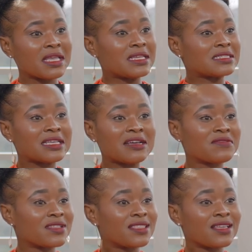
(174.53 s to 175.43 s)
is
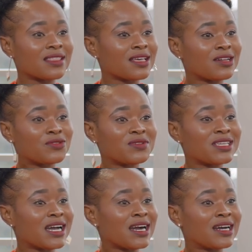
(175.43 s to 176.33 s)
everything that
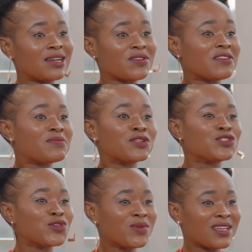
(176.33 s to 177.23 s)
we are, you have been
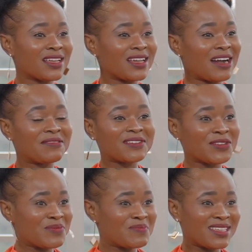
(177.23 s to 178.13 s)
doing after
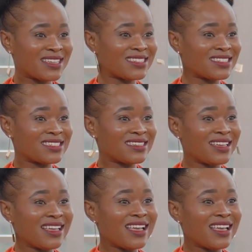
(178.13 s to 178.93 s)
your PhD.